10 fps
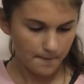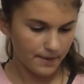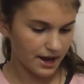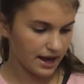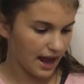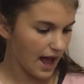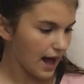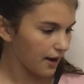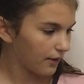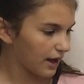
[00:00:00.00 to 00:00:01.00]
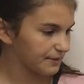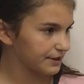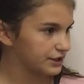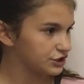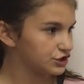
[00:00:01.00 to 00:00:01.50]
But now I'm
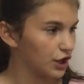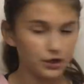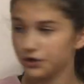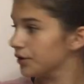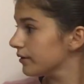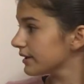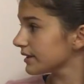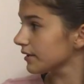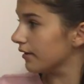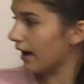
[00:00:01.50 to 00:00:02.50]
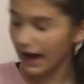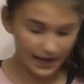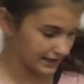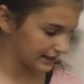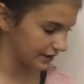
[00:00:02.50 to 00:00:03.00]
going to show you with little
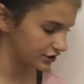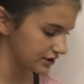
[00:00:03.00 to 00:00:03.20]
Heidi.